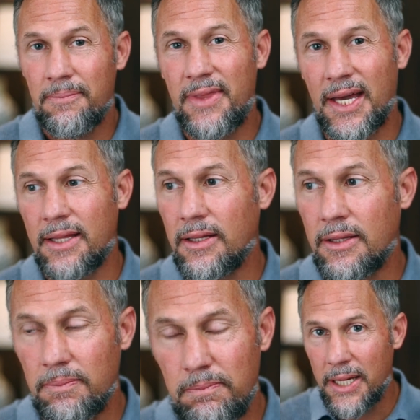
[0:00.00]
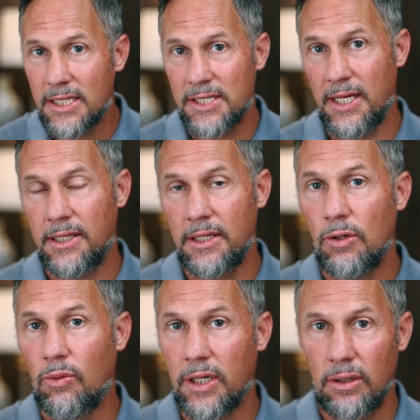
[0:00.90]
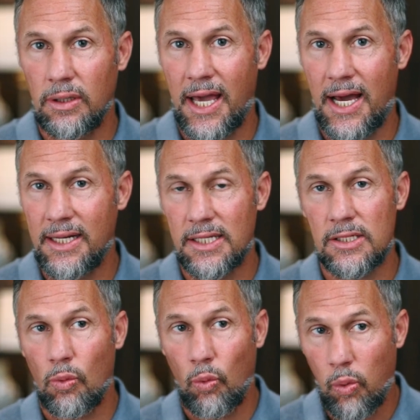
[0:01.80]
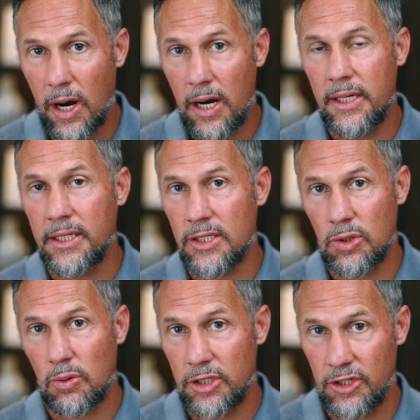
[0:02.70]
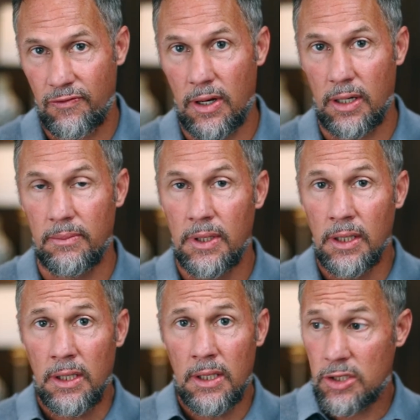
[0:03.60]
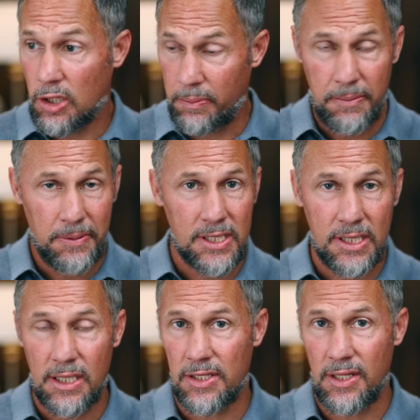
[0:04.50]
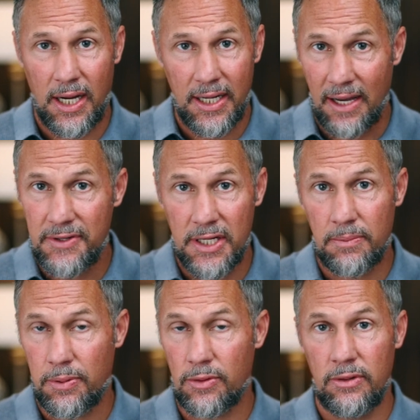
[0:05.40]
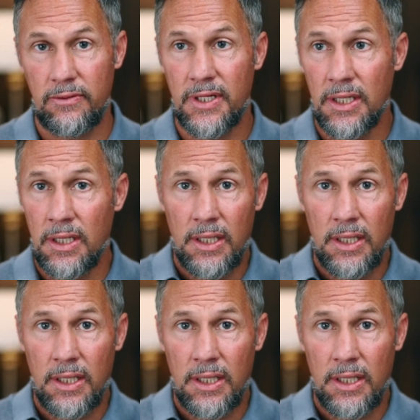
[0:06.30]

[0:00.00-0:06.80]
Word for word: then the biggest thing that you want to look at is where it's sourced from. So B P C is not F D A approved.